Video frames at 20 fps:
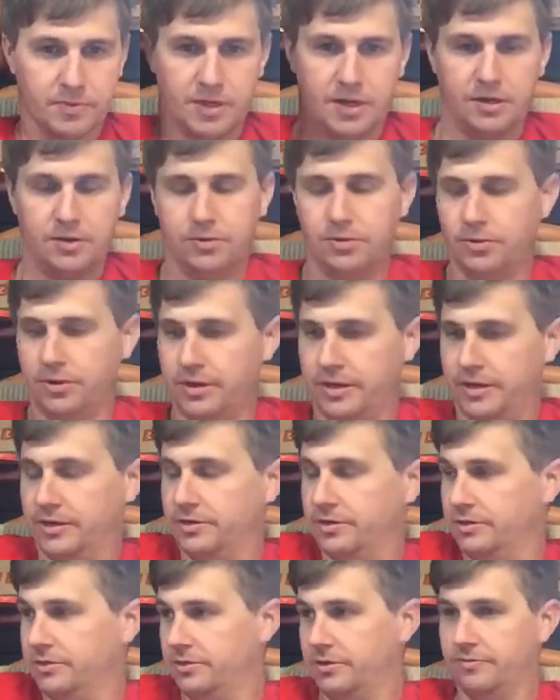I don't know that
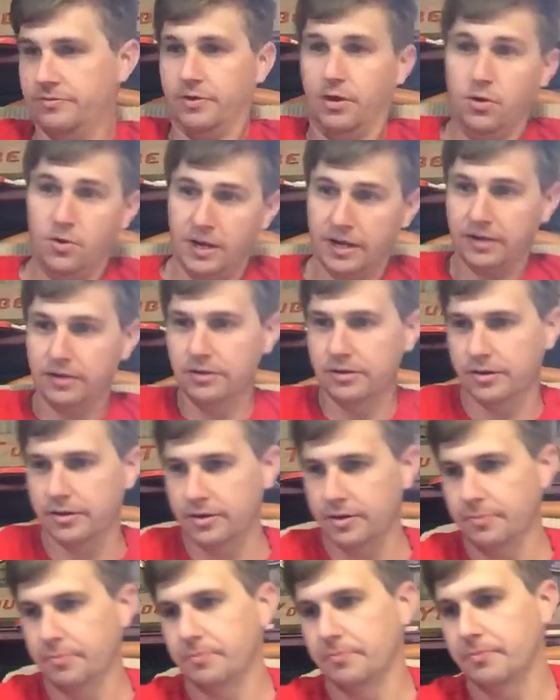address off. Oh, I can look it
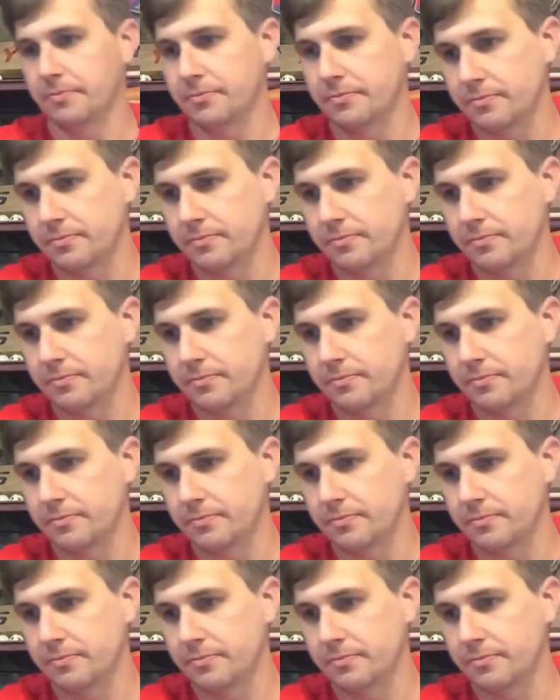up.